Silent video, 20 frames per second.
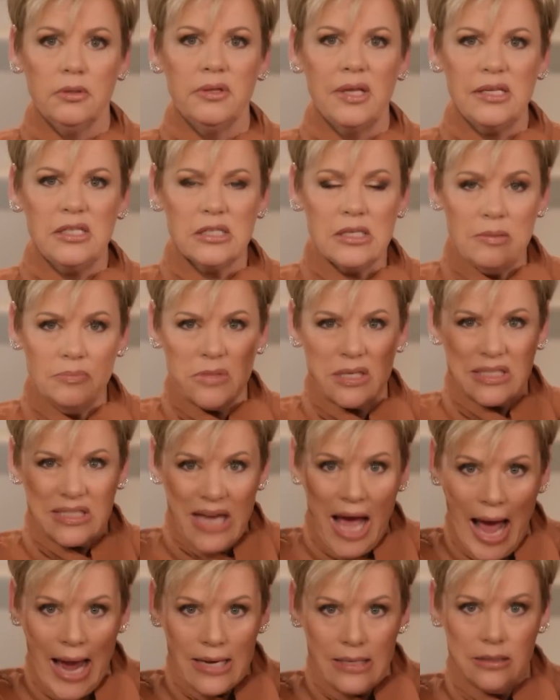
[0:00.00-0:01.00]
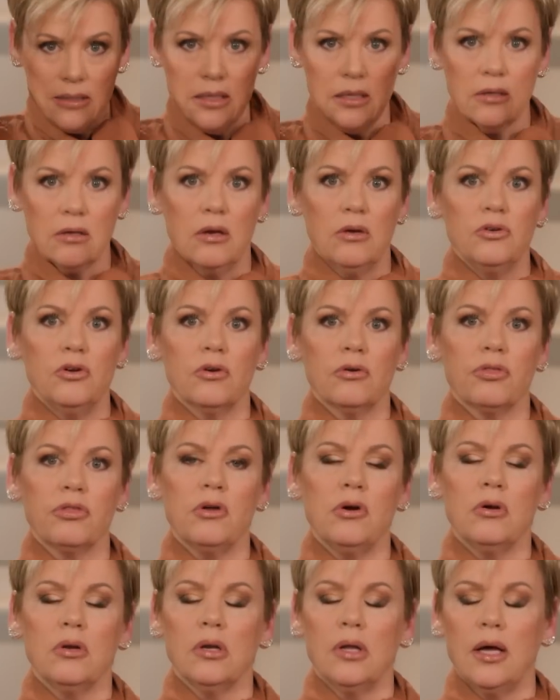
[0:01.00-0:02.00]
They seem to tighten in on your
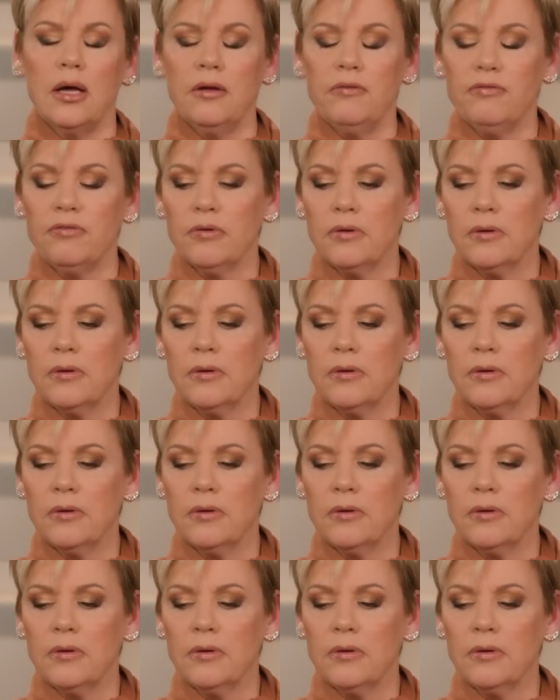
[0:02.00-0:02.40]
thought life.